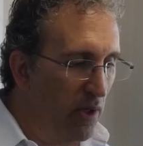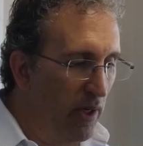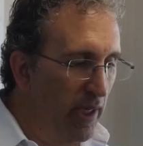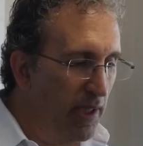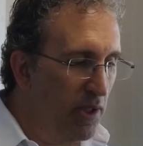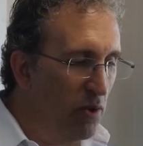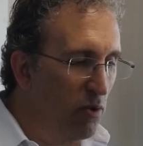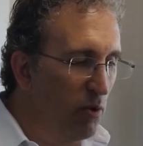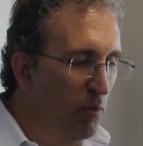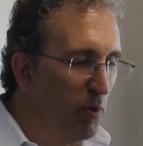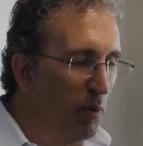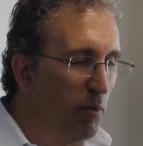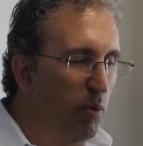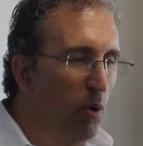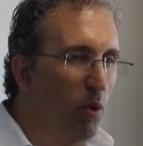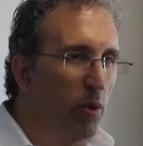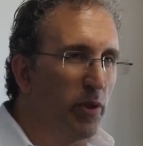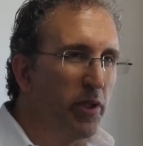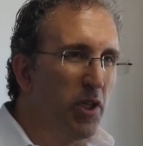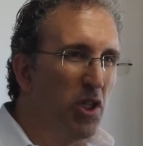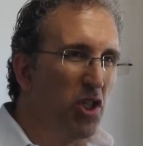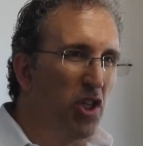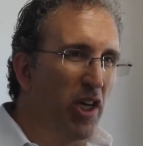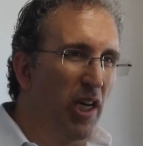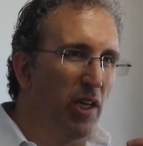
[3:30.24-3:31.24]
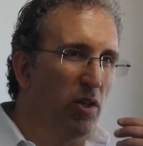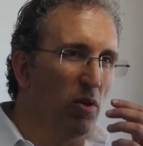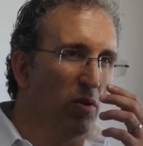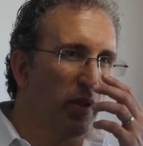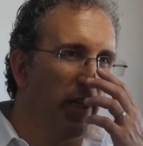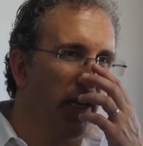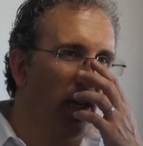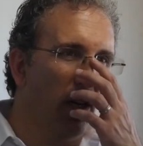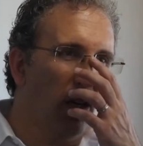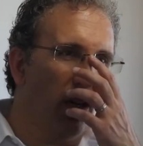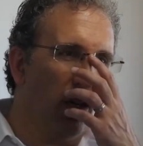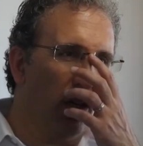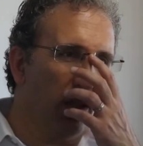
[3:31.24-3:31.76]
interim reports
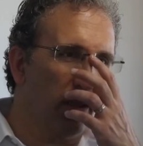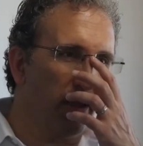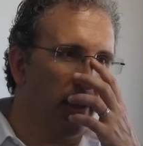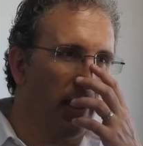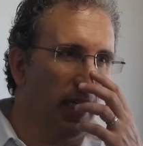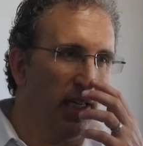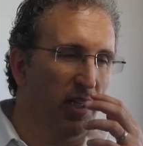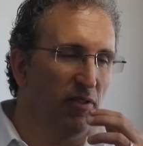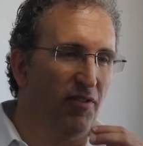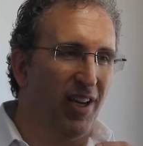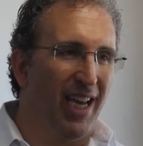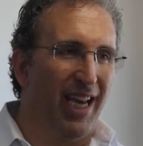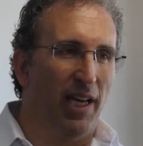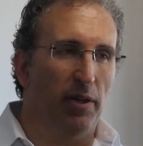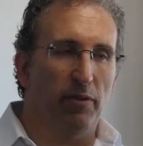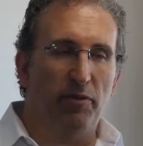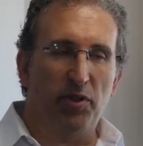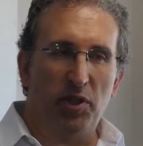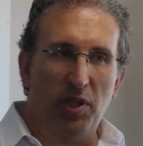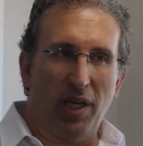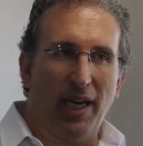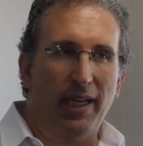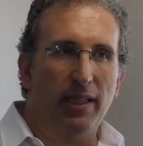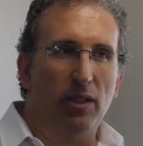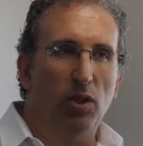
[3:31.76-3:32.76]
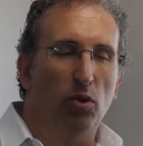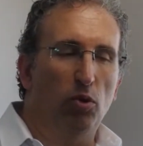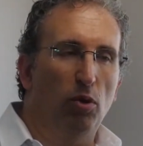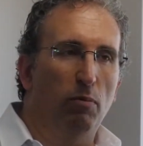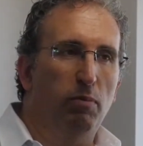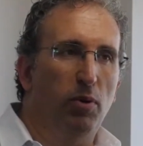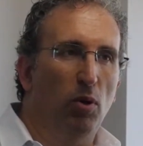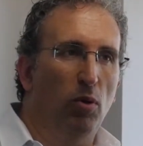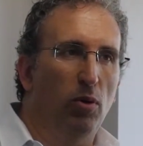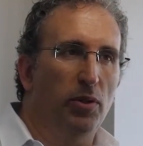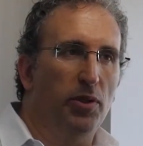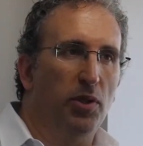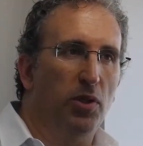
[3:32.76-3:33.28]
generally are kind of out of cycle
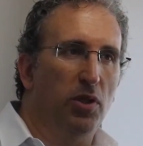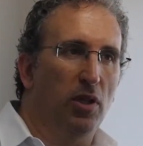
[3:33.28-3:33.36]
reports.